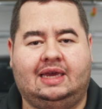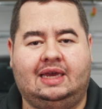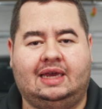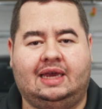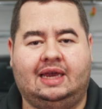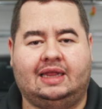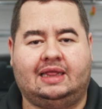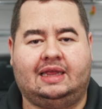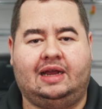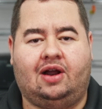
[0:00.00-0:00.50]

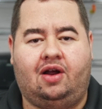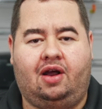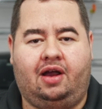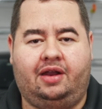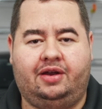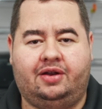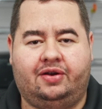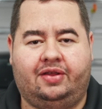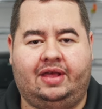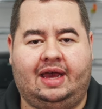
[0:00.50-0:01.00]
can get there
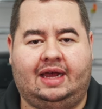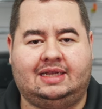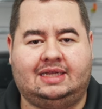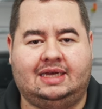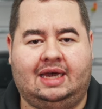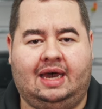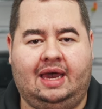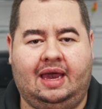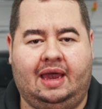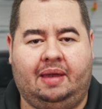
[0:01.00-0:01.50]
under that
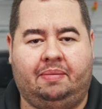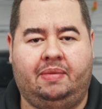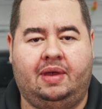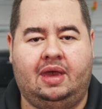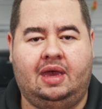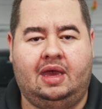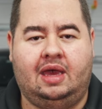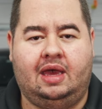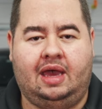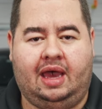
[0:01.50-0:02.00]
time,
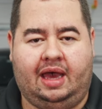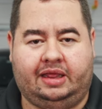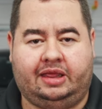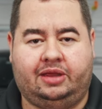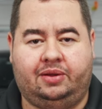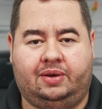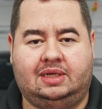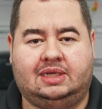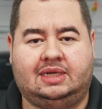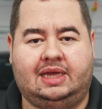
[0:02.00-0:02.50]
at
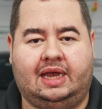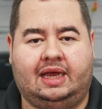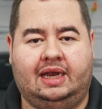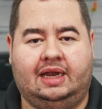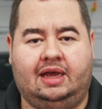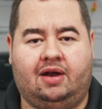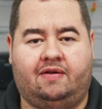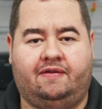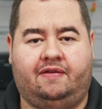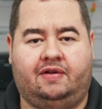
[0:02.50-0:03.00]
30
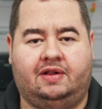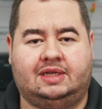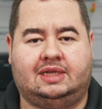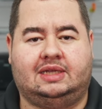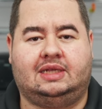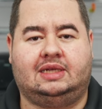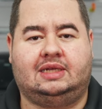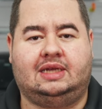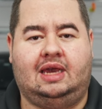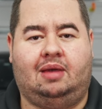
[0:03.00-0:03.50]
second intervals
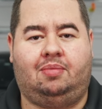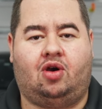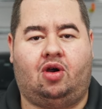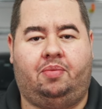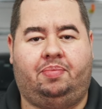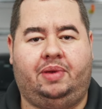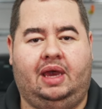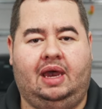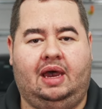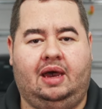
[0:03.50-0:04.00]
at the same
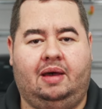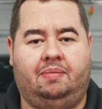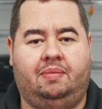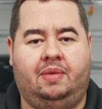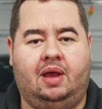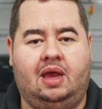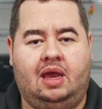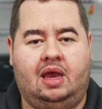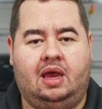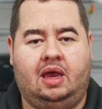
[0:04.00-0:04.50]

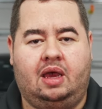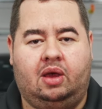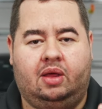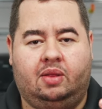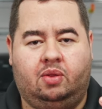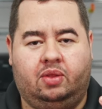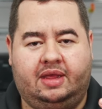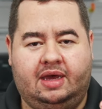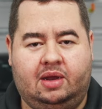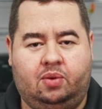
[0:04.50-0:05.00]
RPM,
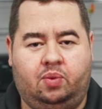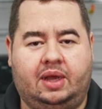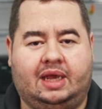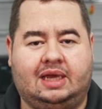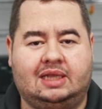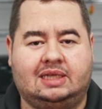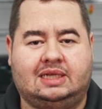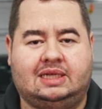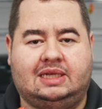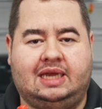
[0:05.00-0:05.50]
then we
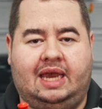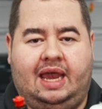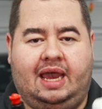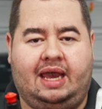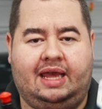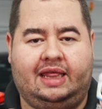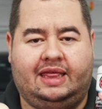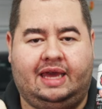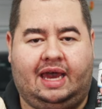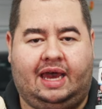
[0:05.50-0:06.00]
can
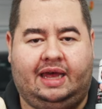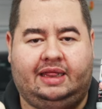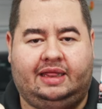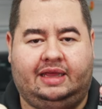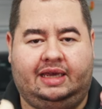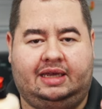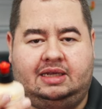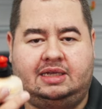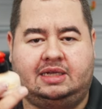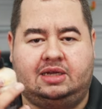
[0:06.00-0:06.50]
say that
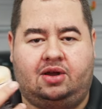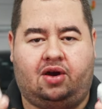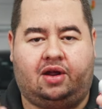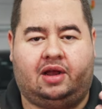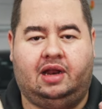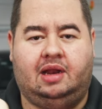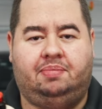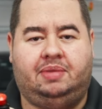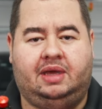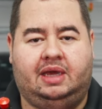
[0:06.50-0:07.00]
these are
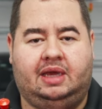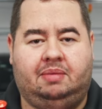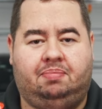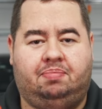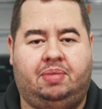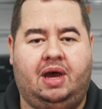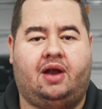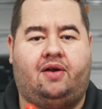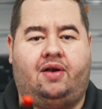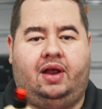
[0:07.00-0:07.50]
going to be
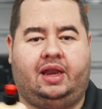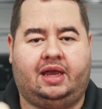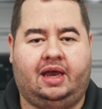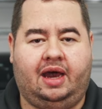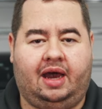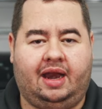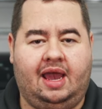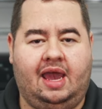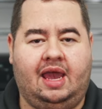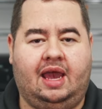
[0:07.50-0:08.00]
better at
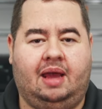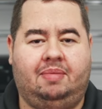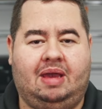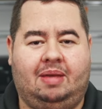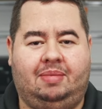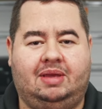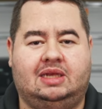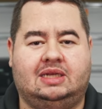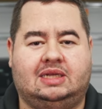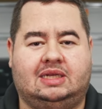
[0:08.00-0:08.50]
cutting and
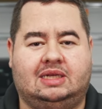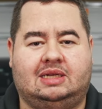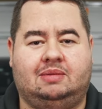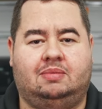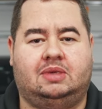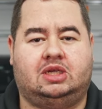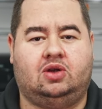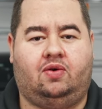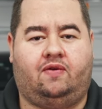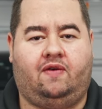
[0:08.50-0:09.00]
maybe the
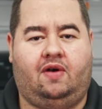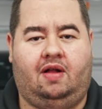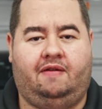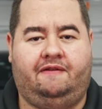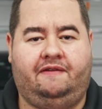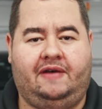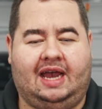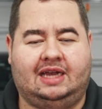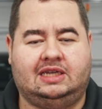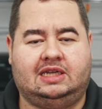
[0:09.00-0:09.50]
system is overall
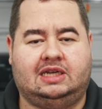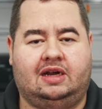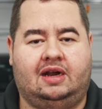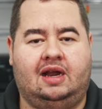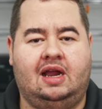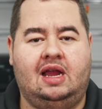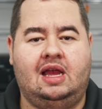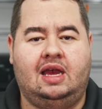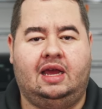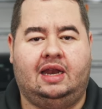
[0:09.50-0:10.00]

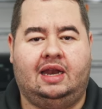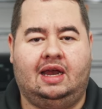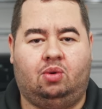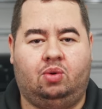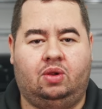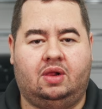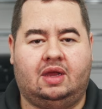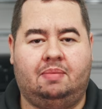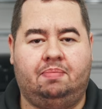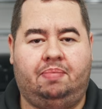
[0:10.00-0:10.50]
faster. Now
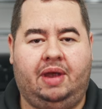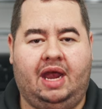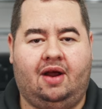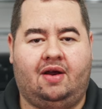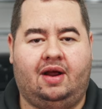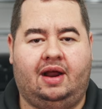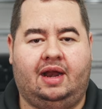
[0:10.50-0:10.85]
we'll compare